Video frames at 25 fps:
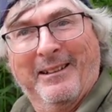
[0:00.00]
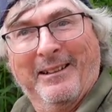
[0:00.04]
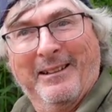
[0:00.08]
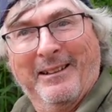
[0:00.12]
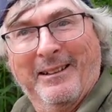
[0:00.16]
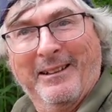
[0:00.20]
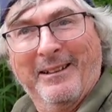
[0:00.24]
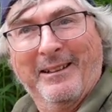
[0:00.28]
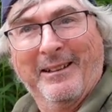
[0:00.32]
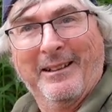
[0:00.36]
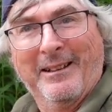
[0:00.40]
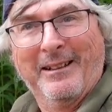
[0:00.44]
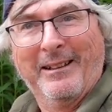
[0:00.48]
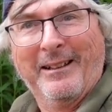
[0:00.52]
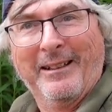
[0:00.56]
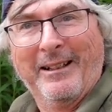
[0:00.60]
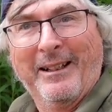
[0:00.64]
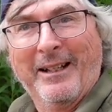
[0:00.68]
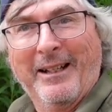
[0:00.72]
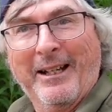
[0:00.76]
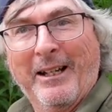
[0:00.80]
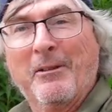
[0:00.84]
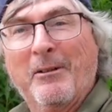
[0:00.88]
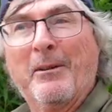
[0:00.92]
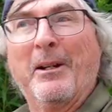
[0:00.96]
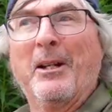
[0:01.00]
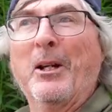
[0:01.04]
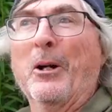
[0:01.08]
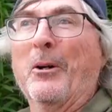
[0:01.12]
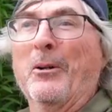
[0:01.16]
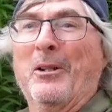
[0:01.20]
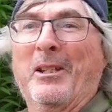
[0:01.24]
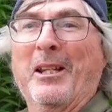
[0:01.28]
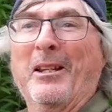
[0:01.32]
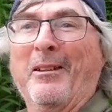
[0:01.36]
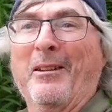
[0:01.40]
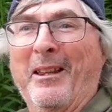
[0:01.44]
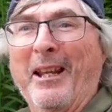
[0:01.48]
Erieau?
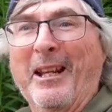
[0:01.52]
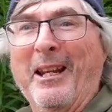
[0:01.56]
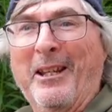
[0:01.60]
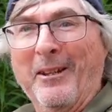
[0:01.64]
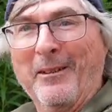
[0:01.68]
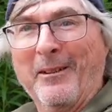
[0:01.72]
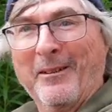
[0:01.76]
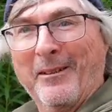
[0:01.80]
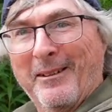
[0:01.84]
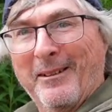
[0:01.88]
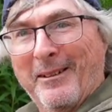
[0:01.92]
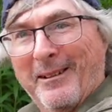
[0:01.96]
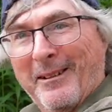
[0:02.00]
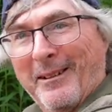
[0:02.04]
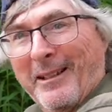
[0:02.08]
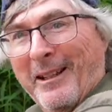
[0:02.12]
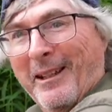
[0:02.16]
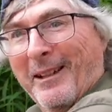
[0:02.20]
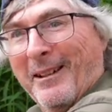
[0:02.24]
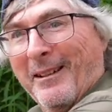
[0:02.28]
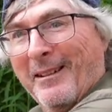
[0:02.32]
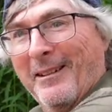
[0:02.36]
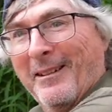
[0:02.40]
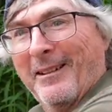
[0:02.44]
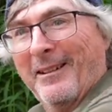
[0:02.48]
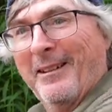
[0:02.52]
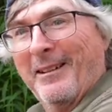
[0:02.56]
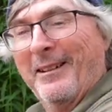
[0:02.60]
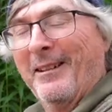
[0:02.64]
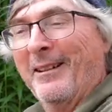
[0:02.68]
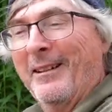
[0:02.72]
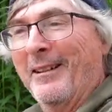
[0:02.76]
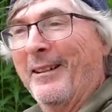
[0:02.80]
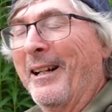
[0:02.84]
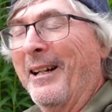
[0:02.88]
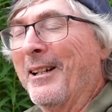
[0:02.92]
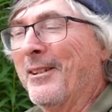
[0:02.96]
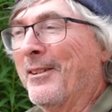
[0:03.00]
Erieau, thank you. I don't know if that's yeah. right or
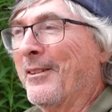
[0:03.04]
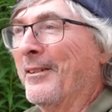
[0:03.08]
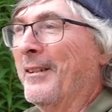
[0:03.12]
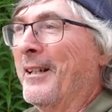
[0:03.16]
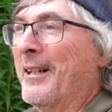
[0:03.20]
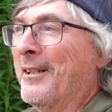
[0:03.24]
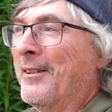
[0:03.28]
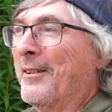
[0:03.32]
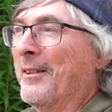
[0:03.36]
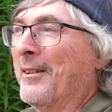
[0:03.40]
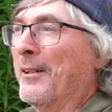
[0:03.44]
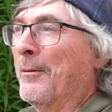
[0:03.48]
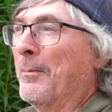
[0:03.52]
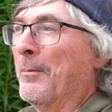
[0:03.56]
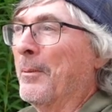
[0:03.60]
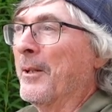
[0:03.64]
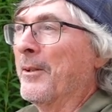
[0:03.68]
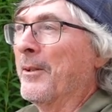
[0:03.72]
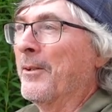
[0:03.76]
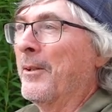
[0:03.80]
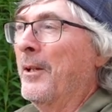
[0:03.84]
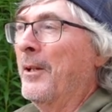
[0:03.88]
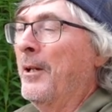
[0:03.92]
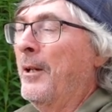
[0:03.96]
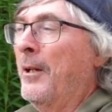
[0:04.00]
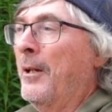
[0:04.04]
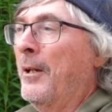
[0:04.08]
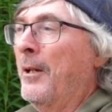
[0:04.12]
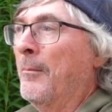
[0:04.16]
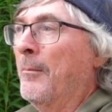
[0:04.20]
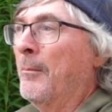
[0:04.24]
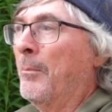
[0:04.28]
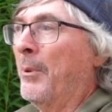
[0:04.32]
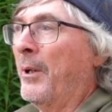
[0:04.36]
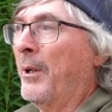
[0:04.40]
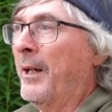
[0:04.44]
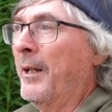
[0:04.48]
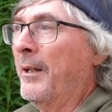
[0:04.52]
not. That's that's a nice place,
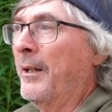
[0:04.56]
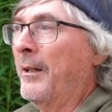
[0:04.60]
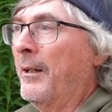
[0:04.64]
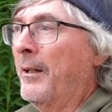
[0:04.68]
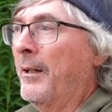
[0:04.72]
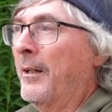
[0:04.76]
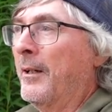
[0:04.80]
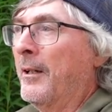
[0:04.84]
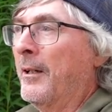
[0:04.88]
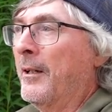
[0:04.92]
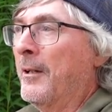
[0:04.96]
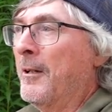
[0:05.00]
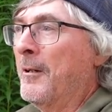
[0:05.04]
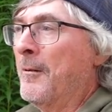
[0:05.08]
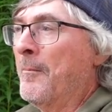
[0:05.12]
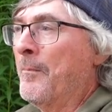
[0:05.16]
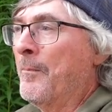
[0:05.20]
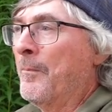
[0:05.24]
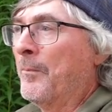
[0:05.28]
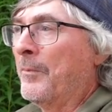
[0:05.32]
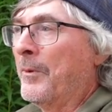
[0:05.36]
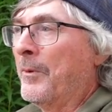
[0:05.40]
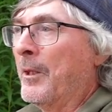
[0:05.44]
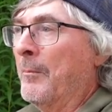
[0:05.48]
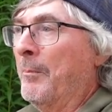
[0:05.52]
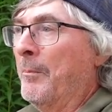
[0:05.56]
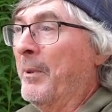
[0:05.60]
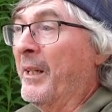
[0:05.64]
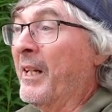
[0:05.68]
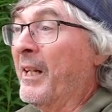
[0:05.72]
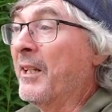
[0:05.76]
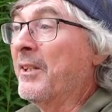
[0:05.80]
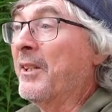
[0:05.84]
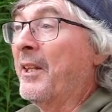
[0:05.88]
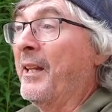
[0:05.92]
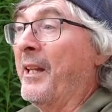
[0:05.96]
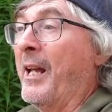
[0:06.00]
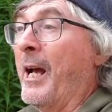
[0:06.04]
but um,
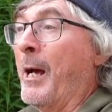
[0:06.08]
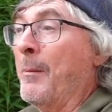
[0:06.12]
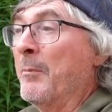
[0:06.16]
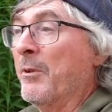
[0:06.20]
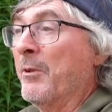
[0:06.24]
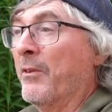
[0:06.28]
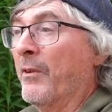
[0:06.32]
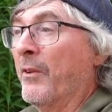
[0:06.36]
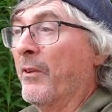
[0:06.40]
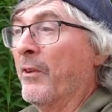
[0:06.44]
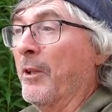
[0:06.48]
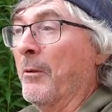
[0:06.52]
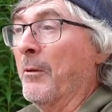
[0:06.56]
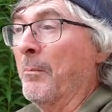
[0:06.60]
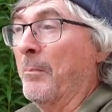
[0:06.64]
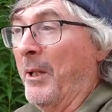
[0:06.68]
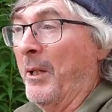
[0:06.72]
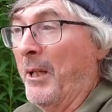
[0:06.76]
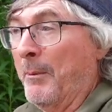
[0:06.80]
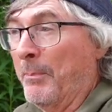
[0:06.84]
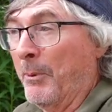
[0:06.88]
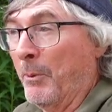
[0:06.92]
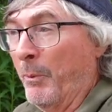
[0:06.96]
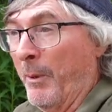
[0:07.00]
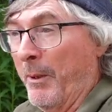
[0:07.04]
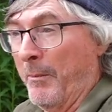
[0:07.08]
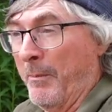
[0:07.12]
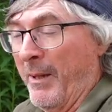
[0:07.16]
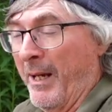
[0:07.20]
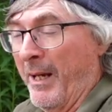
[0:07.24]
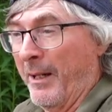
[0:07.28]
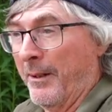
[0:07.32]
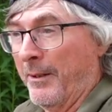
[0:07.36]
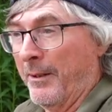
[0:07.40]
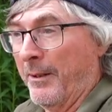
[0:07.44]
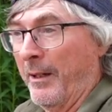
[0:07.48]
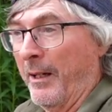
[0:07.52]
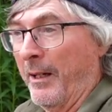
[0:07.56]
because of the atmosphere and the people we
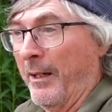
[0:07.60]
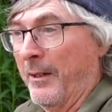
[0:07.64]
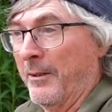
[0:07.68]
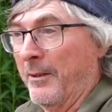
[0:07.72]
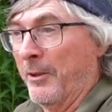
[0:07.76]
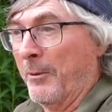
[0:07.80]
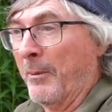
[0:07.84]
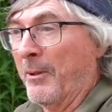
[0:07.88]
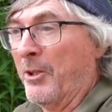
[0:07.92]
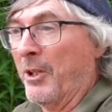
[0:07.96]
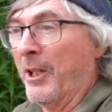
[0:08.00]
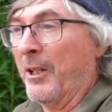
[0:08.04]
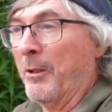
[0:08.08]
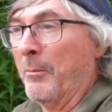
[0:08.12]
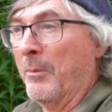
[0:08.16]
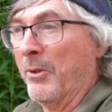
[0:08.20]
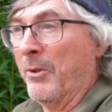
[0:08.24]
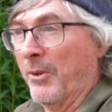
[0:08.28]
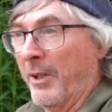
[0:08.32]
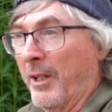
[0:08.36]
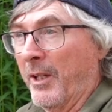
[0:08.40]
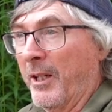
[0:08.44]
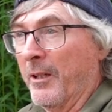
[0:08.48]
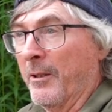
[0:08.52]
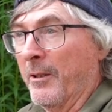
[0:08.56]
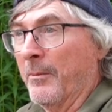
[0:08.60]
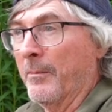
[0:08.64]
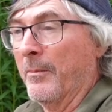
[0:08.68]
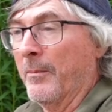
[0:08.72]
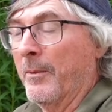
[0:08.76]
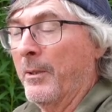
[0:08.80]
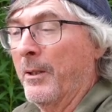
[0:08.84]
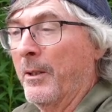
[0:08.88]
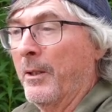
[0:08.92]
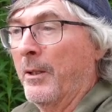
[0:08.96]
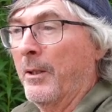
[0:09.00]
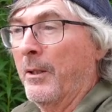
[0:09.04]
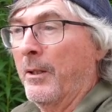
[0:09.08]
met, especially at the museum,
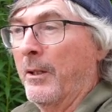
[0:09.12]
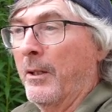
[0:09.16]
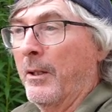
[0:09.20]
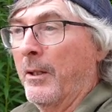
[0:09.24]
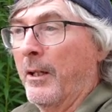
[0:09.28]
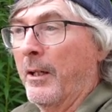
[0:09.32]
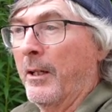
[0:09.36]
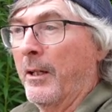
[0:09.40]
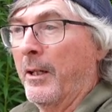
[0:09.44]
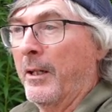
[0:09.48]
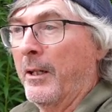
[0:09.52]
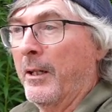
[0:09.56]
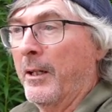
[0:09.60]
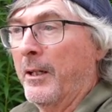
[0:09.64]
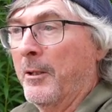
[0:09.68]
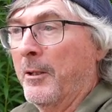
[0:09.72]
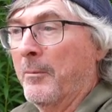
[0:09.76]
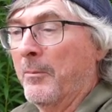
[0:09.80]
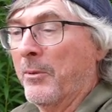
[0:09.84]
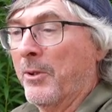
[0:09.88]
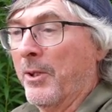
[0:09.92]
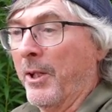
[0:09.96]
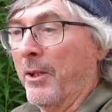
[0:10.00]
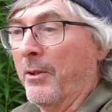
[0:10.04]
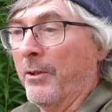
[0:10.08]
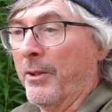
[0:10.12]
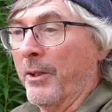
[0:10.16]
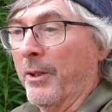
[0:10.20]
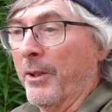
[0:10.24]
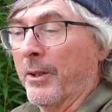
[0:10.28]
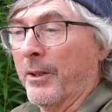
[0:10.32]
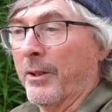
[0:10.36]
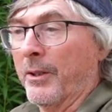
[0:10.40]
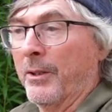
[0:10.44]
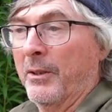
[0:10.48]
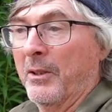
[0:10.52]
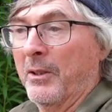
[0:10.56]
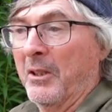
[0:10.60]
um,
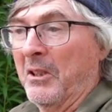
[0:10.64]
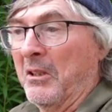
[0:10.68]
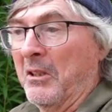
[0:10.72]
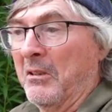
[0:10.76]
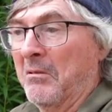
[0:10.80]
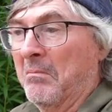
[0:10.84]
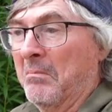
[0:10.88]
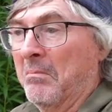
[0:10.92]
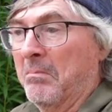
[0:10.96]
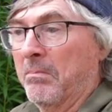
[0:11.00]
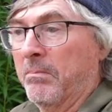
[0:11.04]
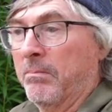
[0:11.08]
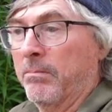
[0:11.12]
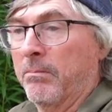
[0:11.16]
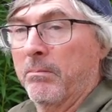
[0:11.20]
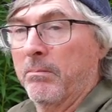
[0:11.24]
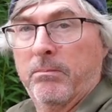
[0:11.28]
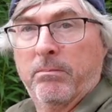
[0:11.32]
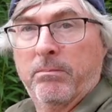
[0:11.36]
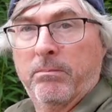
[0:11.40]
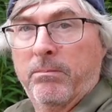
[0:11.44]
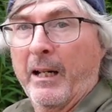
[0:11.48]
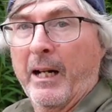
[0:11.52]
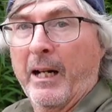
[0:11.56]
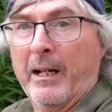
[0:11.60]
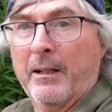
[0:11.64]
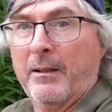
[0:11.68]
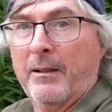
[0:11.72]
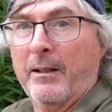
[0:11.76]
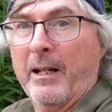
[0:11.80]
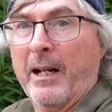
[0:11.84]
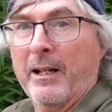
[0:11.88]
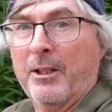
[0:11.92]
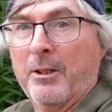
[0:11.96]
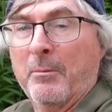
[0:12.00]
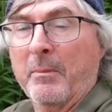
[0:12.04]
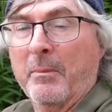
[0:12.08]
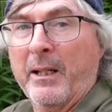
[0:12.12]
Selkirk, that
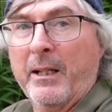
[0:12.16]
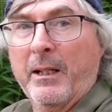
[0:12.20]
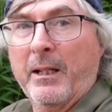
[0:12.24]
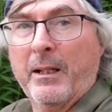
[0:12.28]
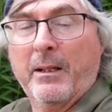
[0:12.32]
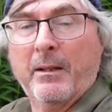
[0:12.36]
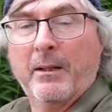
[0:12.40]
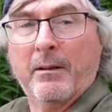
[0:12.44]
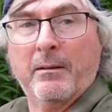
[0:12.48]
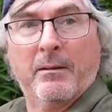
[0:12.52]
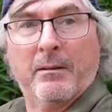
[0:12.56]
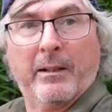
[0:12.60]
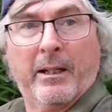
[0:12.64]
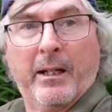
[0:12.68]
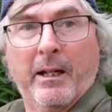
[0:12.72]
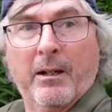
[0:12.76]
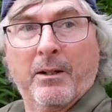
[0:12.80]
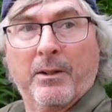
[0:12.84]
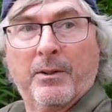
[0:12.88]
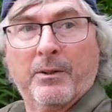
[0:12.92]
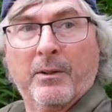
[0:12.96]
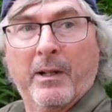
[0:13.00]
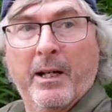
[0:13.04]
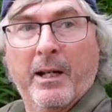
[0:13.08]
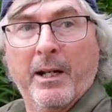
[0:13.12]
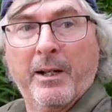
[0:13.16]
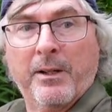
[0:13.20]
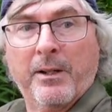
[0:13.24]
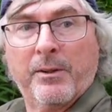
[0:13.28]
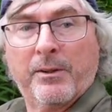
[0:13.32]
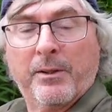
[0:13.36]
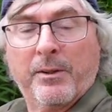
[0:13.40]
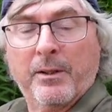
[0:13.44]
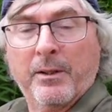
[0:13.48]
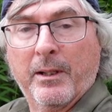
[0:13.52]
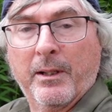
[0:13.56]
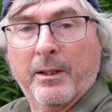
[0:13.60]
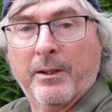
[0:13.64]
that to me
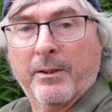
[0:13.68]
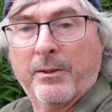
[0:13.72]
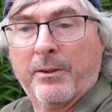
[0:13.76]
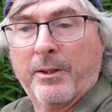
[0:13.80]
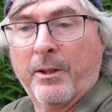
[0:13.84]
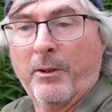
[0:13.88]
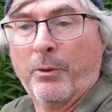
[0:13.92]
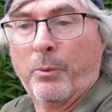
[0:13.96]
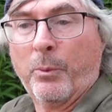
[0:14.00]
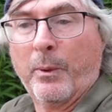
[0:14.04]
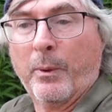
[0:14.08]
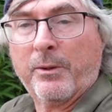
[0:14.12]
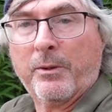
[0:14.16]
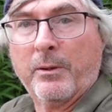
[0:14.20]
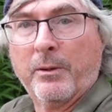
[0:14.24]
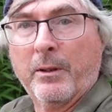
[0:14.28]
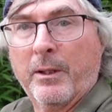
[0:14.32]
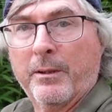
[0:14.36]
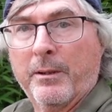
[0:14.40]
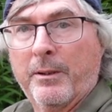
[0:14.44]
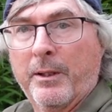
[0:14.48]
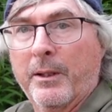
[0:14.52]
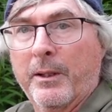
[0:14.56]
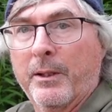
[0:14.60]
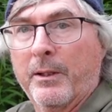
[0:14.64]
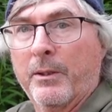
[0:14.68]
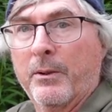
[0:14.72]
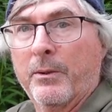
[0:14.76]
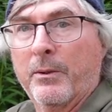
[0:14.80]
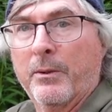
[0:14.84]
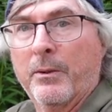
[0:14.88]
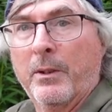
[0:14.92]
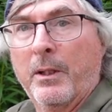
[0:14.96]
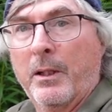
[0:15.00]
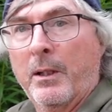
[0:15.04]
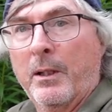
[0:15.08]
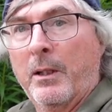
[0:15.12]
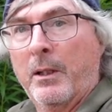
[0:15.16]
characterized uh, southwestern Ontario
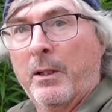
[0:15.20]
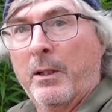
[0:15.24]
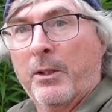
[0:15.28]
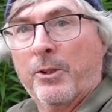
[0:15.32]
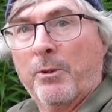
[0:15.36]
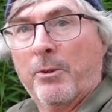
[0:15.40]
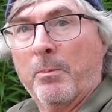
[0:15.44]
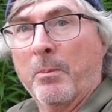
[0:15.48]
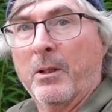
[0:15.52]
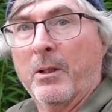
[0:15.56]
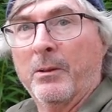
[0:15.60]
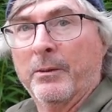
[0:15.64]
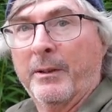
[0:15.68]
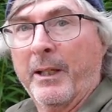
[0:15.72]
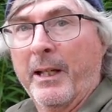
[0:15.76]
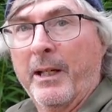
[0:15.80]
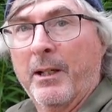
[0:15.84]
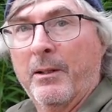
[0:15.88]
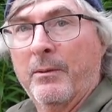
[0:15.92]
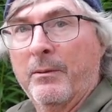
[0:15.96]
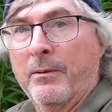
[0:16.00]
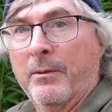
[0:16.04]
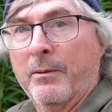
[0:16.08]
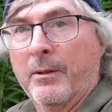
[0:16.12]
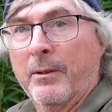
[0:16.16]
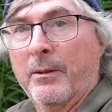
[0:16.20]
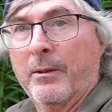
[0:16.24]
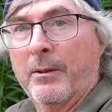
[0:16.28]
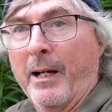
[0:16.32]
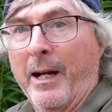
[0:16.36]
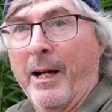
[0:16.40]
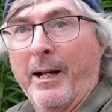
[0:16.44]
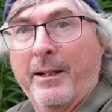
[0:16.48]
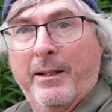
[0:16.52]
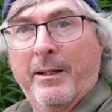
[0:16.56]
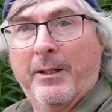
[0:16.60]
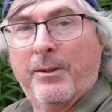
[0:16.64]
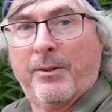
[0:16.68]
small town
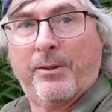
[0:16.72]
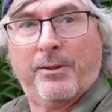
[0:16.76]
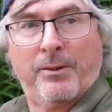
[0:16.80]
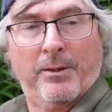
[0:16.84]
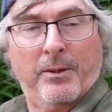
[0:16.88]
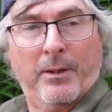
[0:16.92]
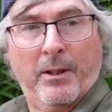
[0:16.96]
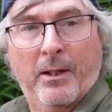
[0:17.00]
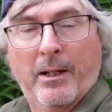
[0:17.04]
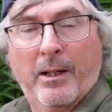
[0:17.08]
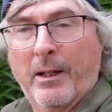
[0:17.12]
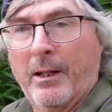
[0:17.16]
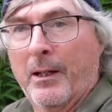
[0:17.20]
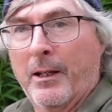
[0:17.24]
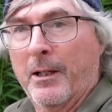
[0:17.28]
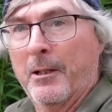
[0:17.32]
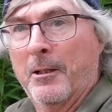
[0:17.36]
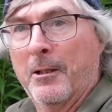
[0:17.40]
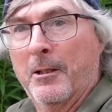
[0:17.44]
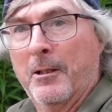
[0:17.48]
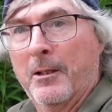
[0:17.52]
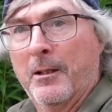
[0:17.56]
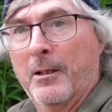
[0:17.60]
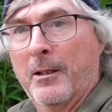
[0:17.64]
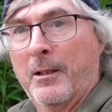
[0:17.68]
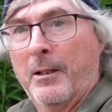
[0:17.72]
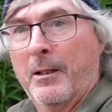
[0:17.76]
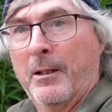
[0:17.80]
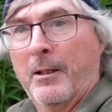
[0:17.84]
kindness, uh,